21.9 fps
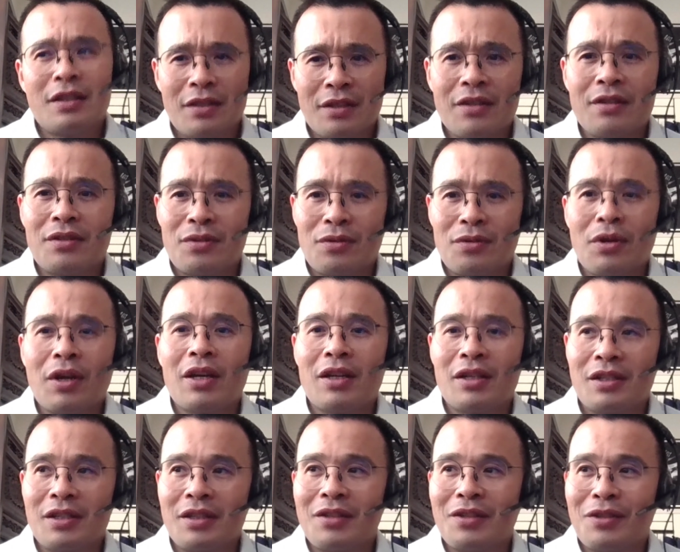good
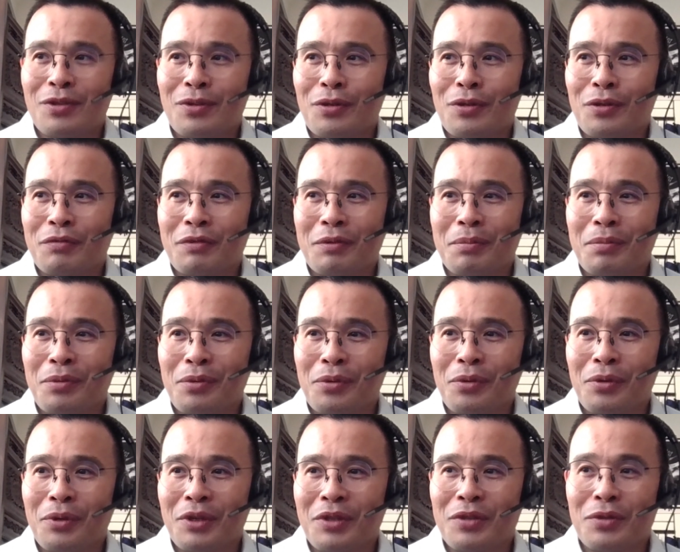strategy to sort of
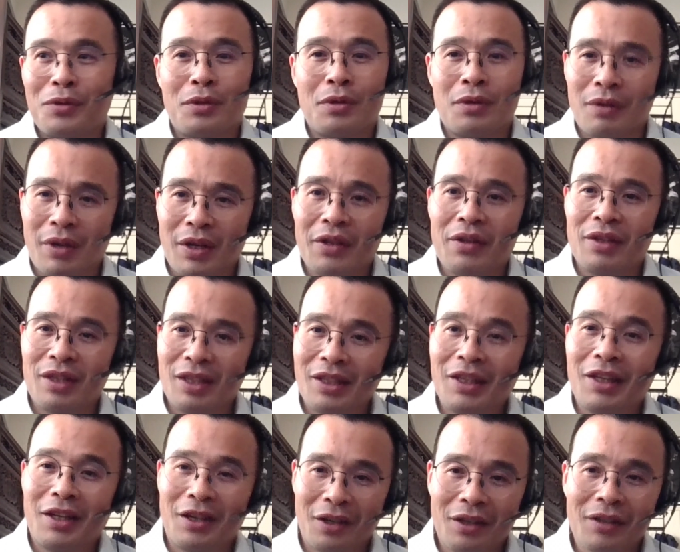employ sooner rather than
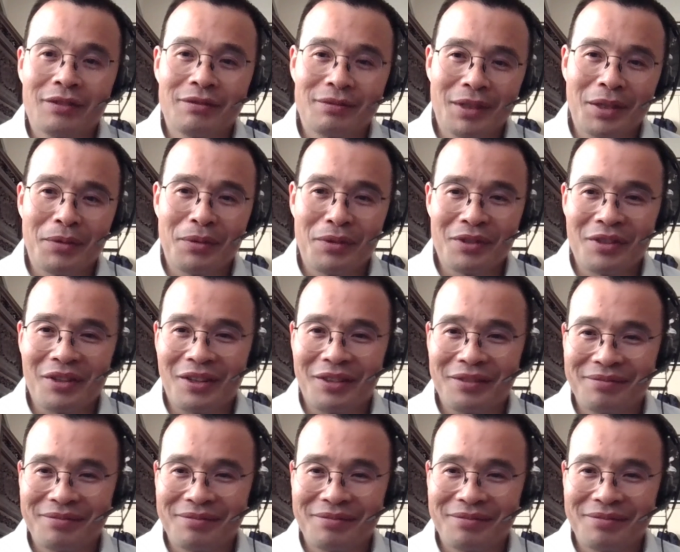later, I would say.